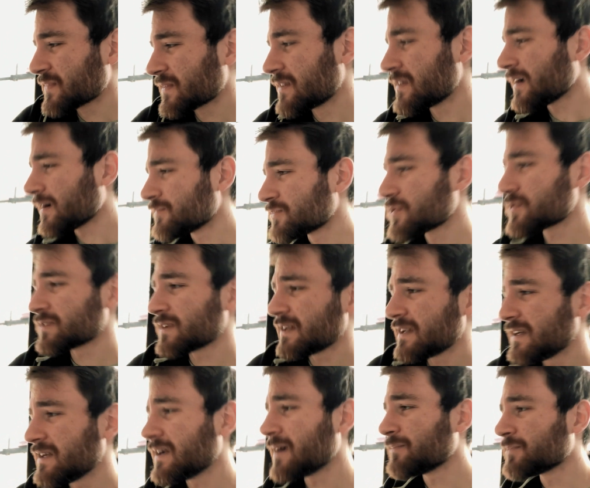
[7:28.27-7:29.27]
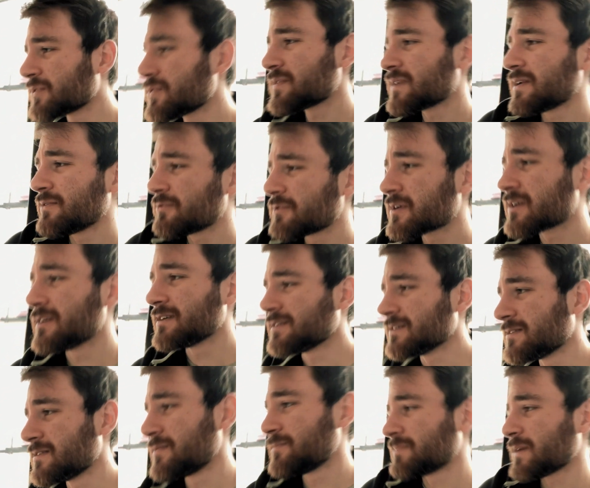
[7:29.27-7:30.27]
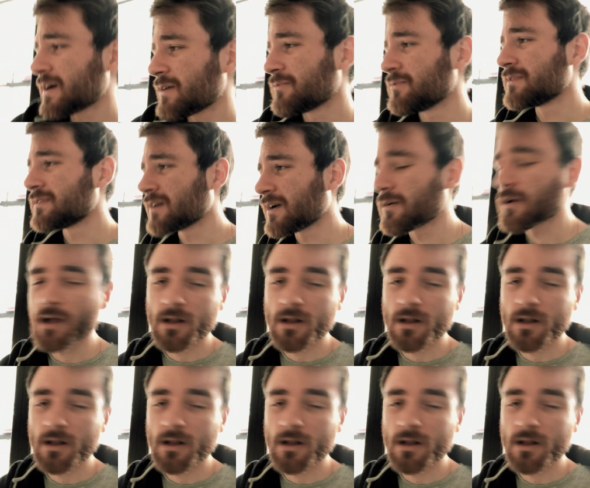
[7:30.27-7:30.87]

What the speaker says: yeah, I'm totally working in Pinewood.